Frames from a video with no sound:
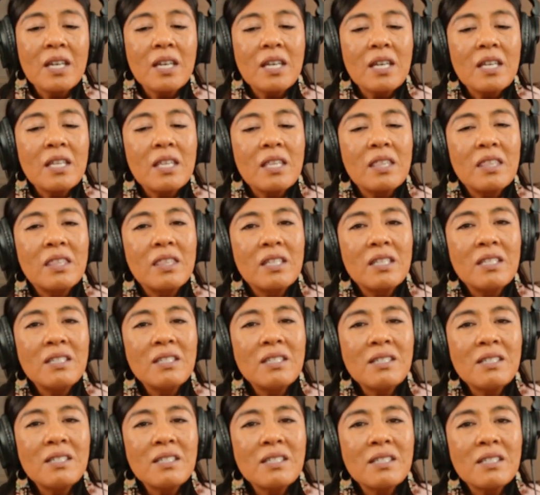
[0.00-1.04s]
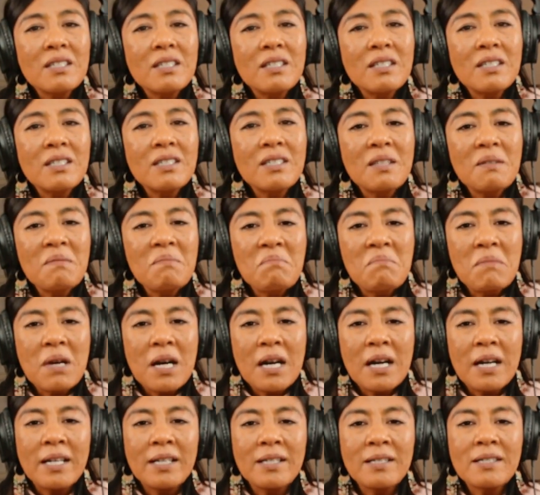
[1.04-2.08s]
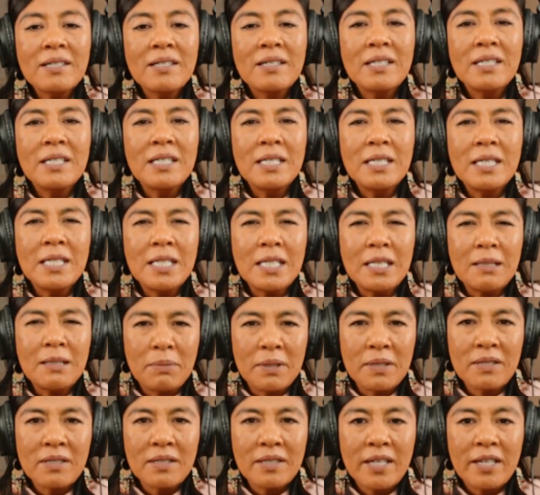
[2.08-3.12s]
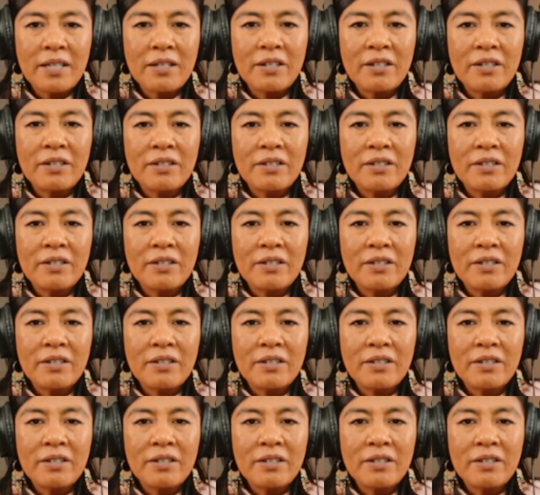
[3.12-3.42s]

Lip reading: This is the mind's deepest layer.